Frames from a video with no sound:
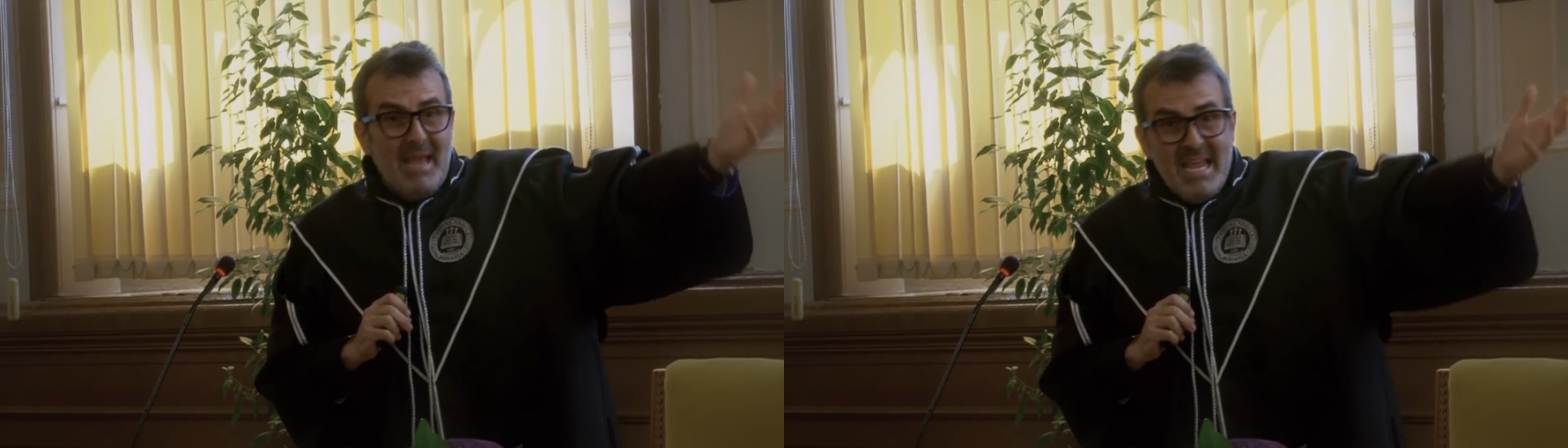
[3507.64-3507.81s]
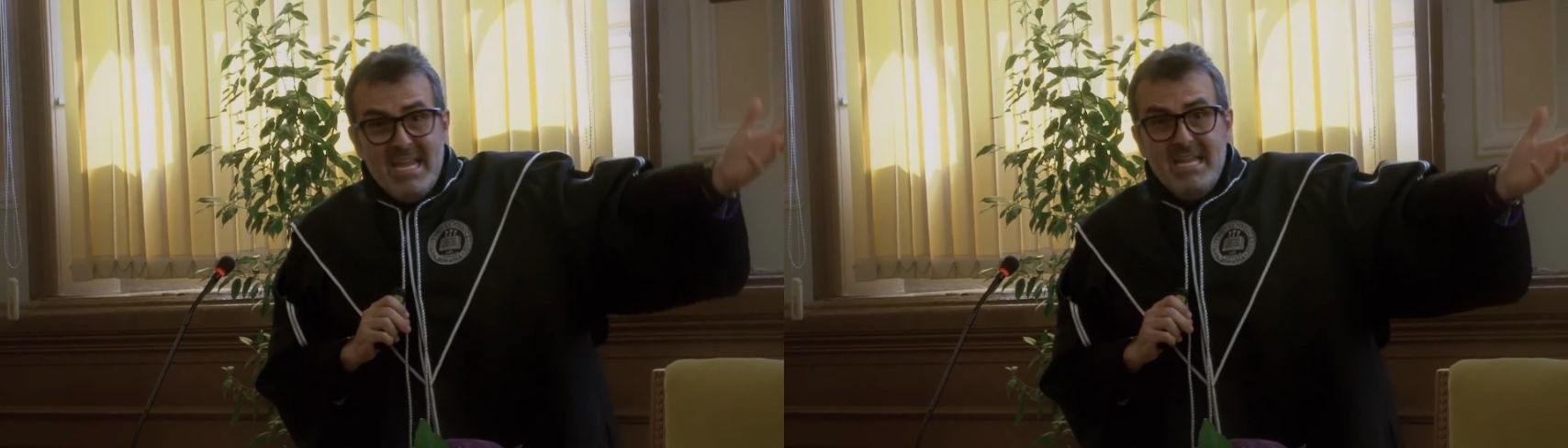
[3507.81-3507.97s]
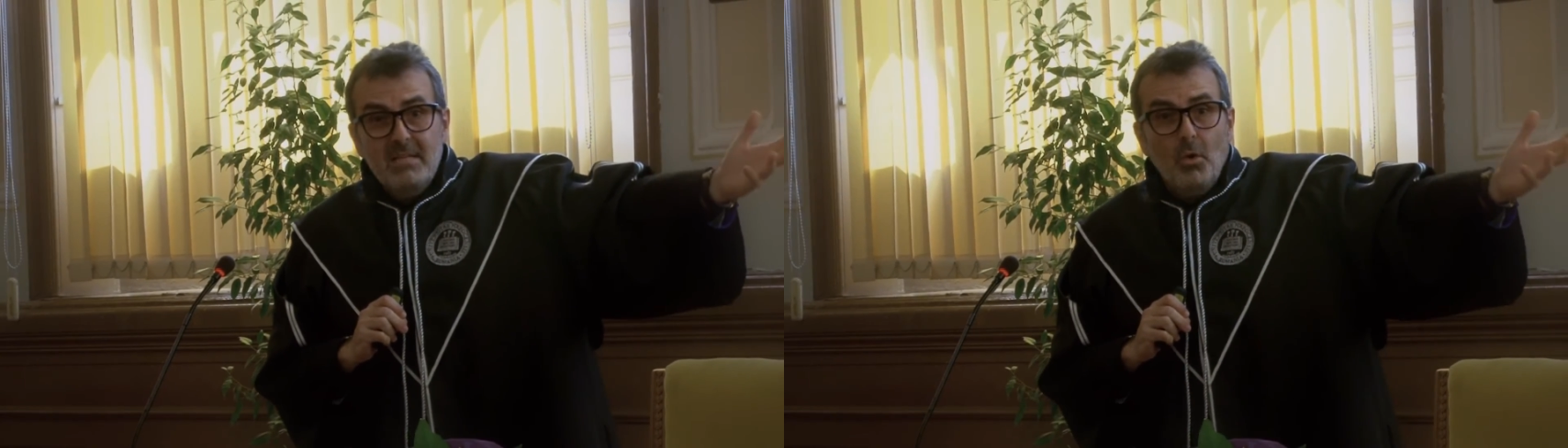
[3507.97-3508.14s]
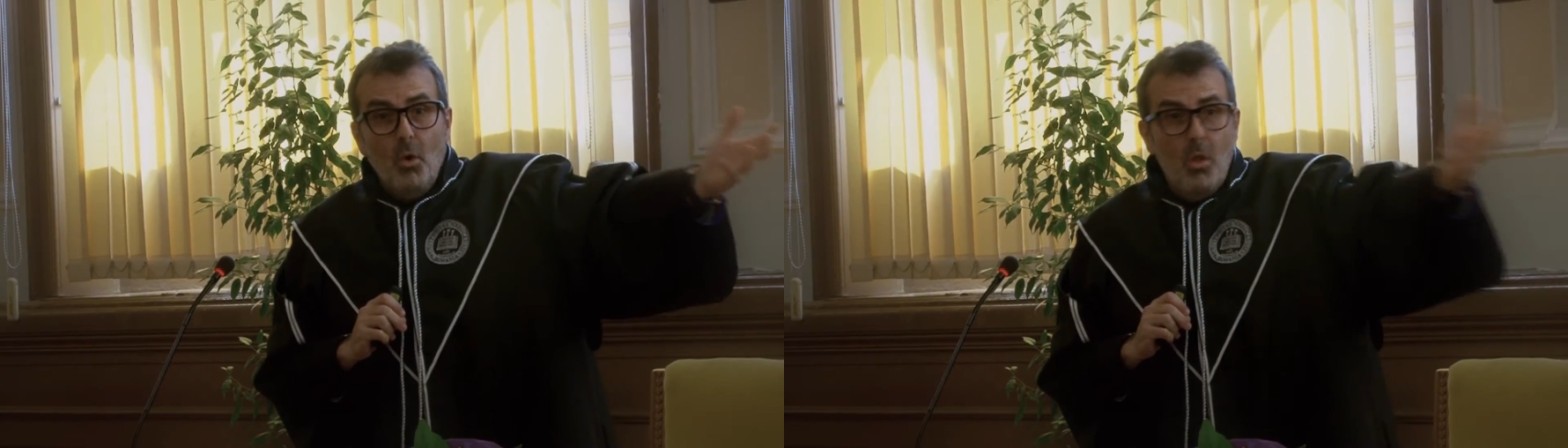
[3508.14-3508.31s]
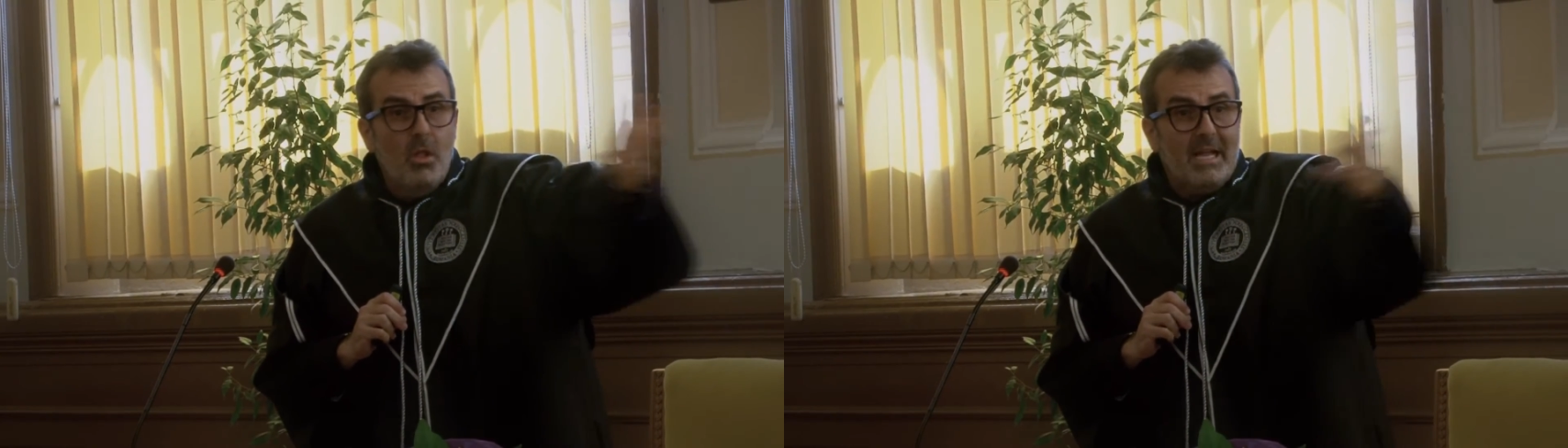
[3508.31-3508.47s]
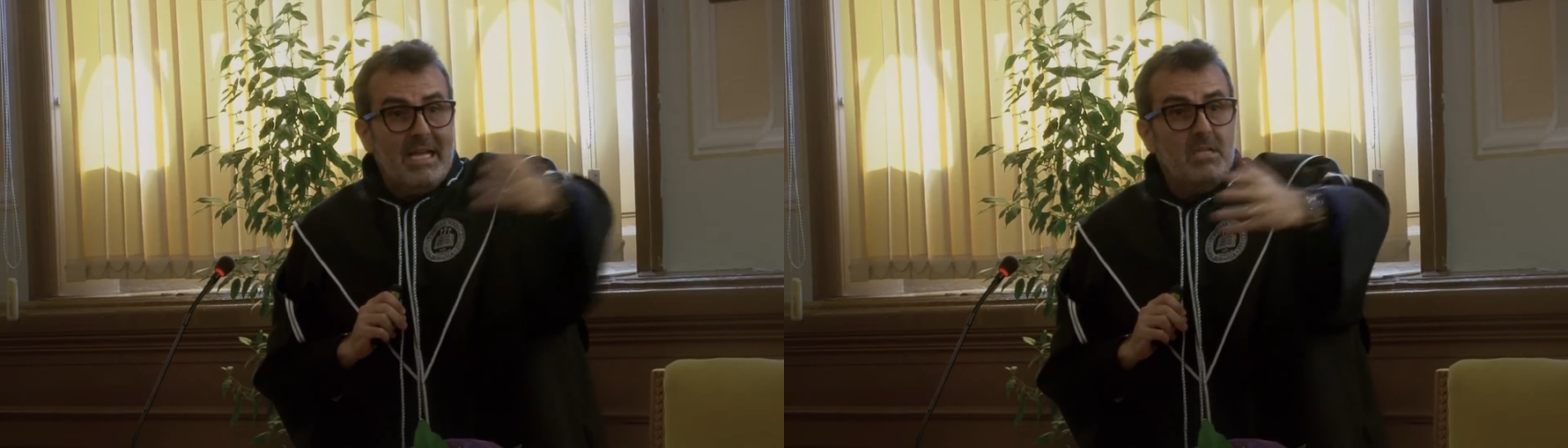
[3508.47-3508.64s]
paid
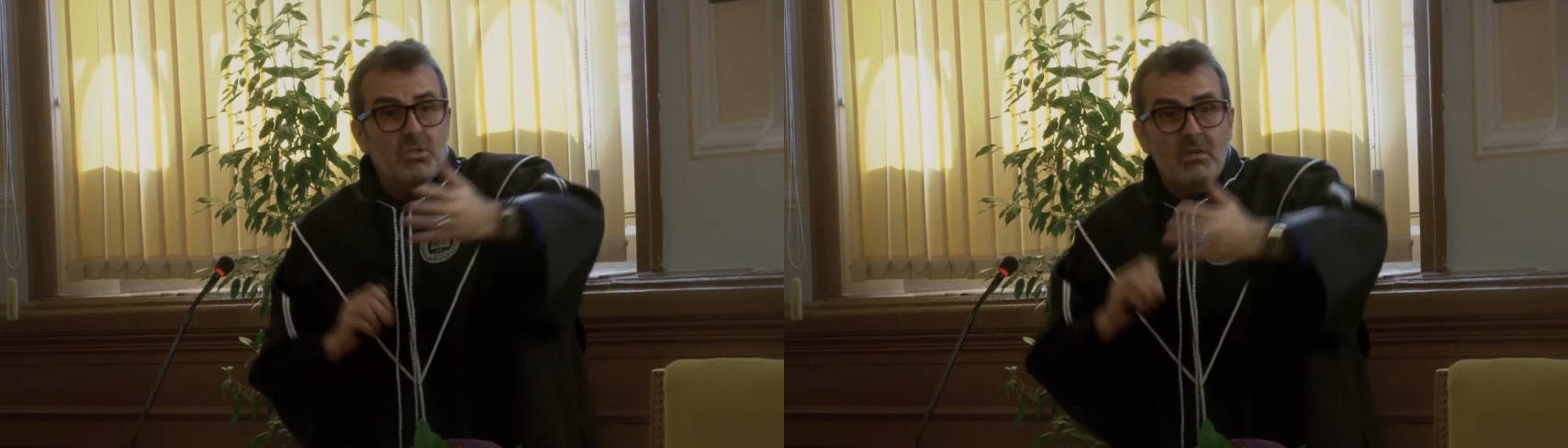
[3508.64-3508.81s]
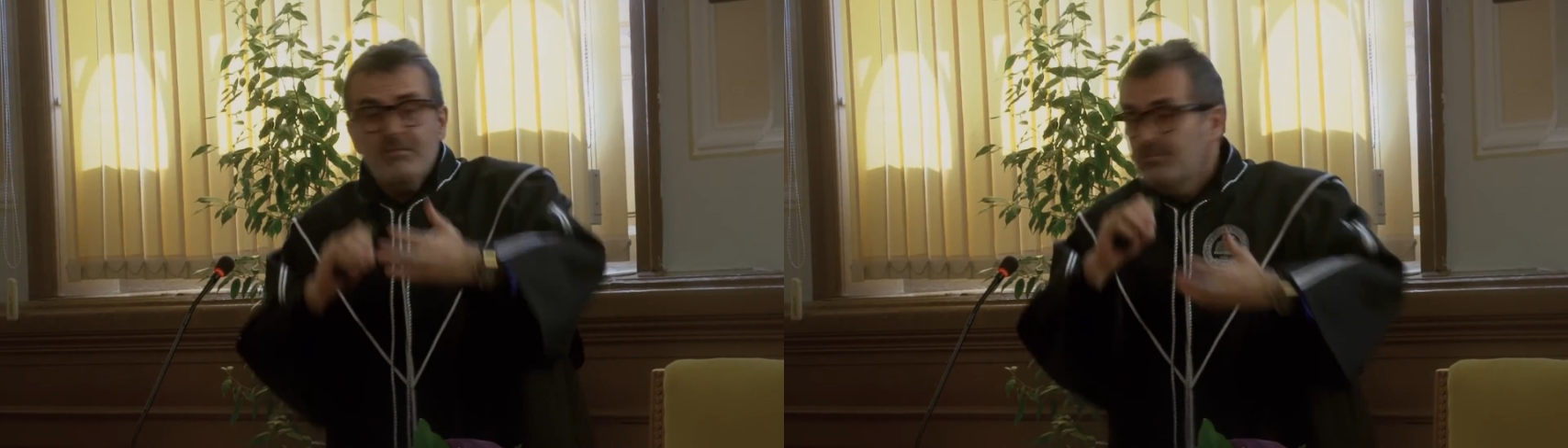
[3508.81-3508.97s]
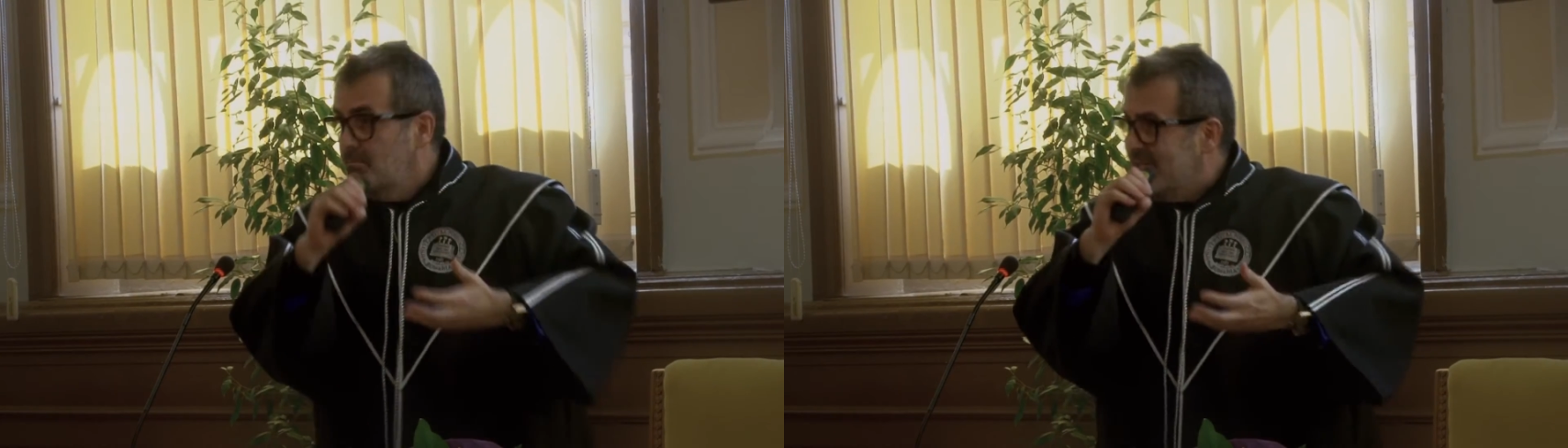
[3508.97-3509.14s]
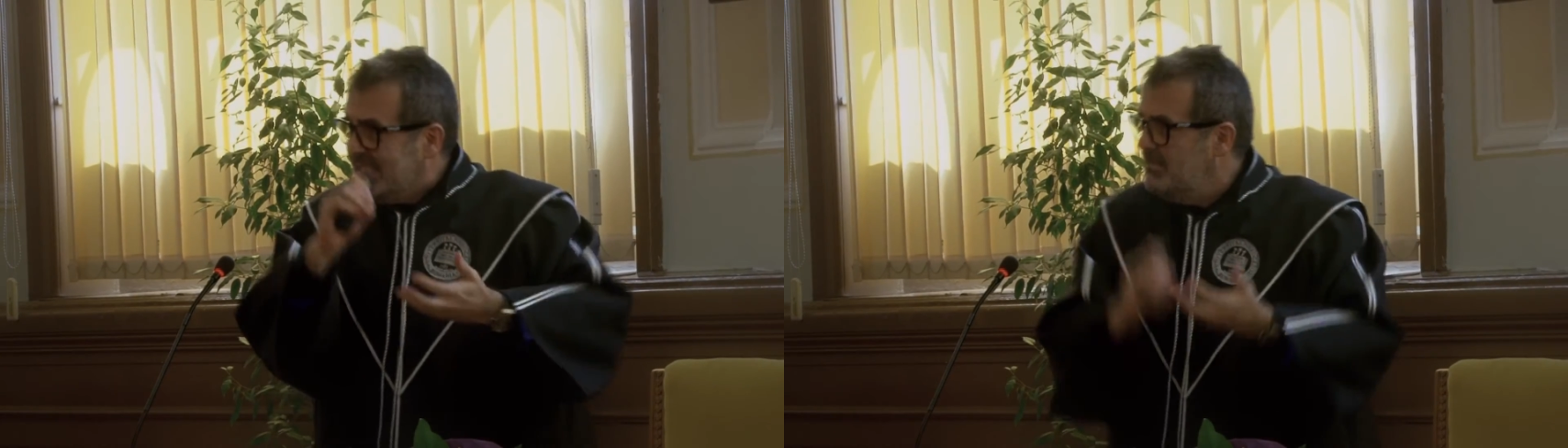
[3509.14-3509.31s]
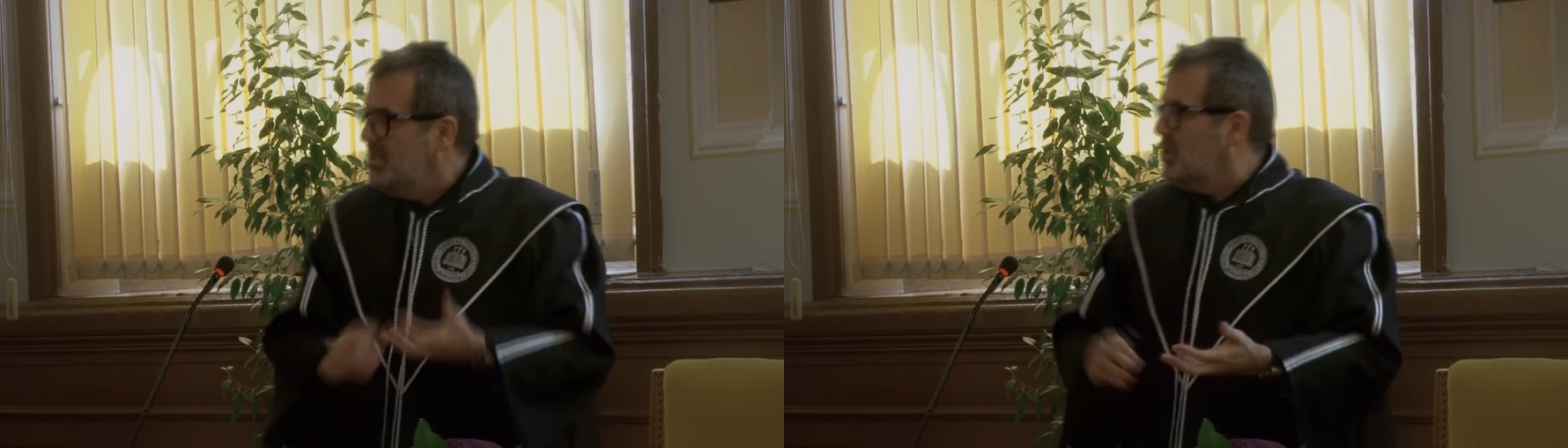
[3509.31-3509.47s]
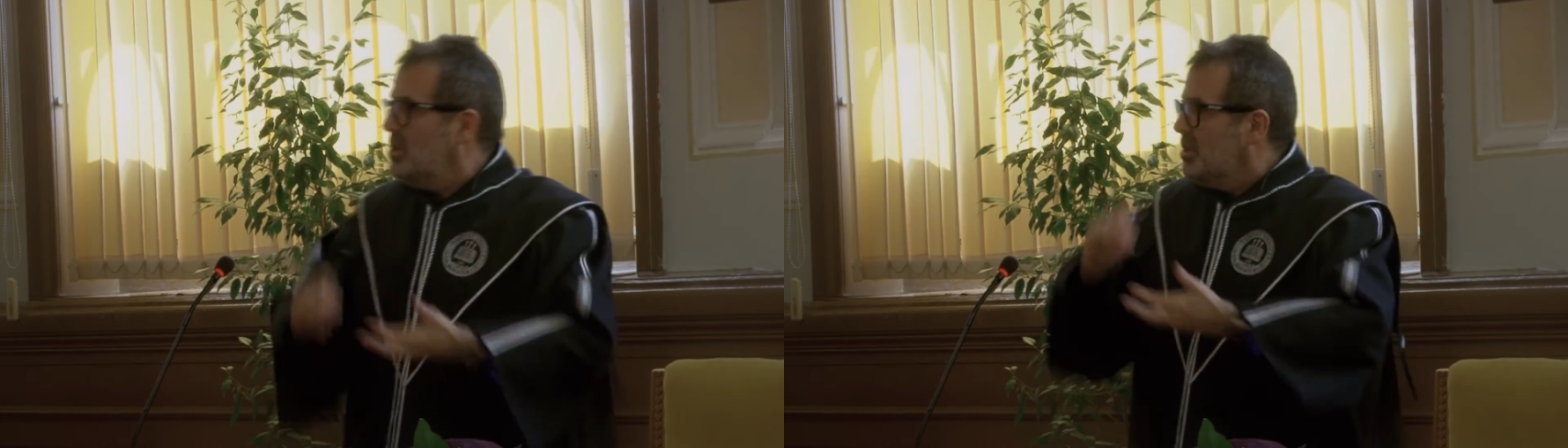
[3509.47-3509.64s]
all kinds of
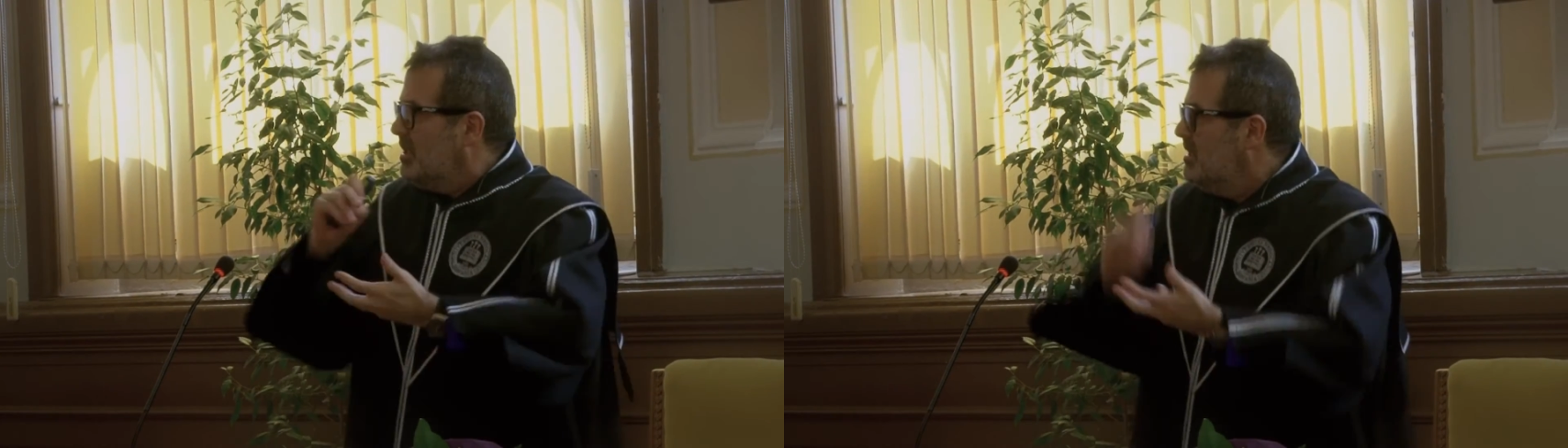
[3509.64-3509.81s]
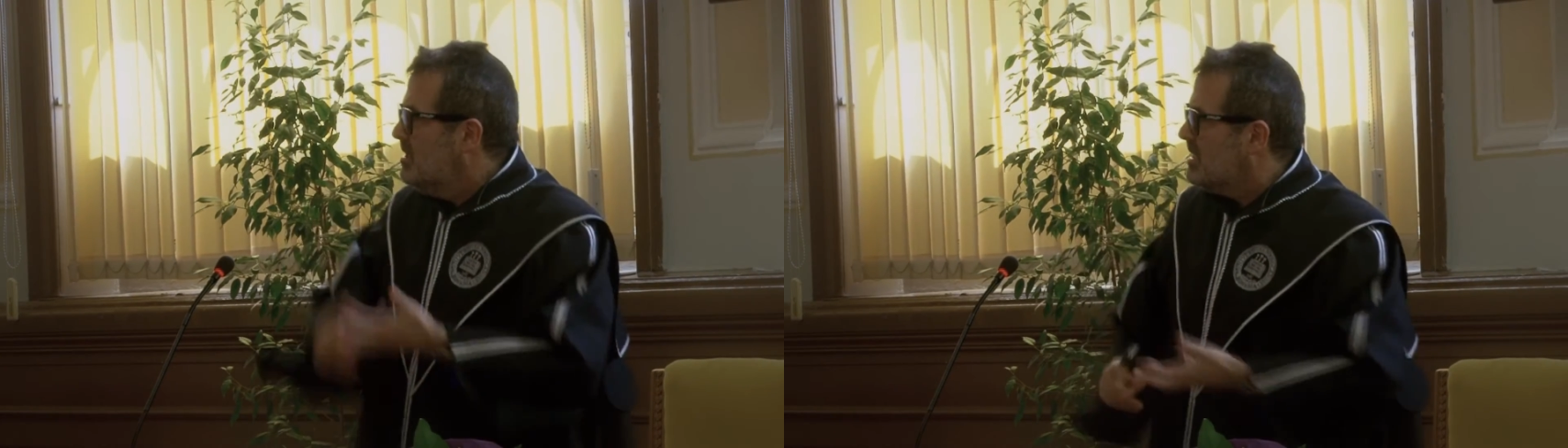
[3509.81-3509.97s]
mathematicians,